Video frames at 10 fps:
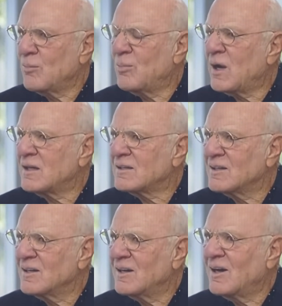
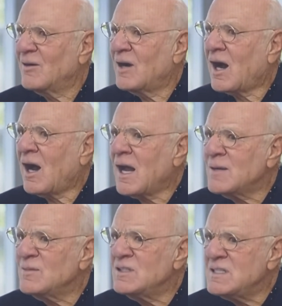but
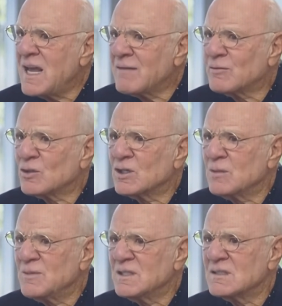I'm never
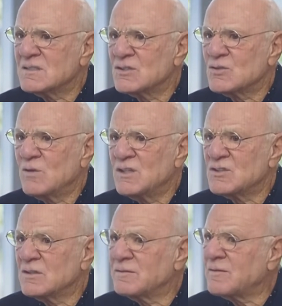going to be in the
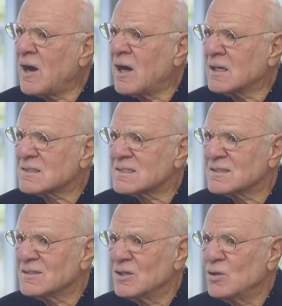situation of Fox,